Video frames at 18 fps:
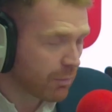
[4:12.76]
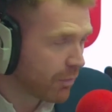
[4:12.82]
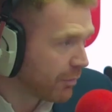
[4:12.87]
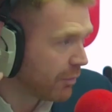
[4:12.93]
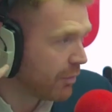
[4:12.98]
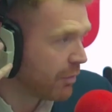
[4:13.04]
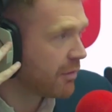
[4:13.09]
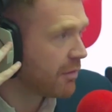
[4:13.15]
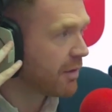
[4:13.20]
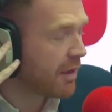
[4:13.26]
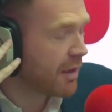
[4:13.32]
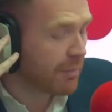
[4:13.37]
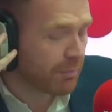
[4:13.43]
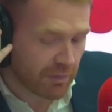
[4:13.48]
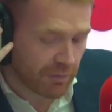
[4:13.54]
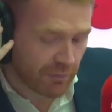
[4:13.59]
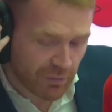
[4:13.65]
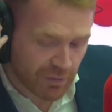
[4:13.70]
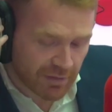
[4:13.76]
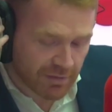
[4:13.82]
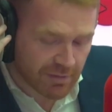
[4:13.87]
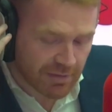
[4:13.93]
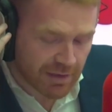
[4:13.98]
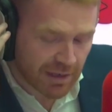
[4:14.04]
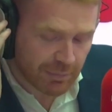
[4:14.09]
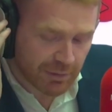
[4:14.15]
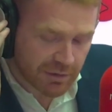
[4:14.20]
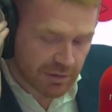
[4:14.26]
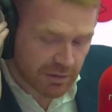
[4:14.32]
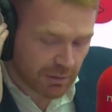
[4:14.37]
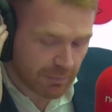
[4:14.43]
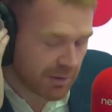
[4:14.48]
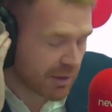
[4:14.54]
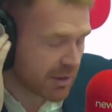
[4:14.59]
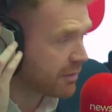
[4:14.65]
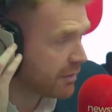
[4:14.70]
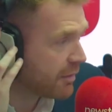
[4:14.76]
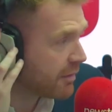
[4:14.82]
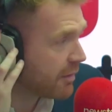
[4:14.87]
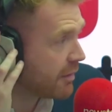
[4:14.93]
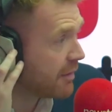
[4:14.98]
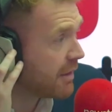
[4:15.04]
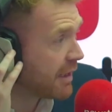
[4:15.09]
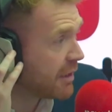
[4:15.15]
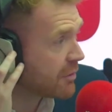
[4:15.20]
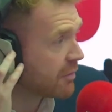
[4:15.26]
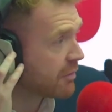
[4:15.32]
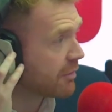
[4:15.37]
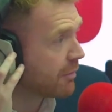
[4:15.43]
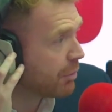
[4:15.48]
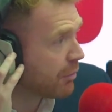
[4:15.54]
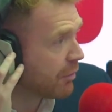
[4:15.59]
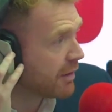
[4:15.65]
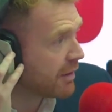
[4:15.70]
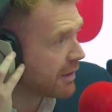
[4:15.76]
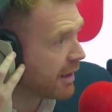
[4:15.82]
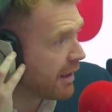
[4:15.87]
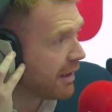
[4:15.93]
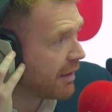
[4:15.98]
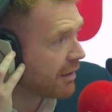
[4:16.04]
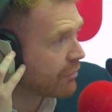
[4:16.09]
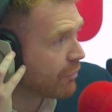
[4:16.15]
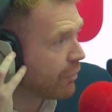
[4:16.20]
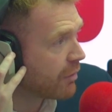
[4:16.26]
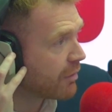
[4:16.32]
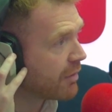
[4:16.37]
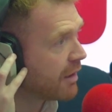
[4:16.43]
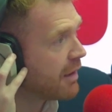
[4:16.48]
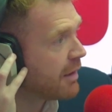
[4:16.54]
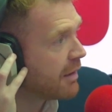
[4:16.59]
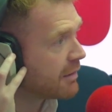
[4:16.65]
what we're looking at in terms of establishing an emergency teacher supply task force.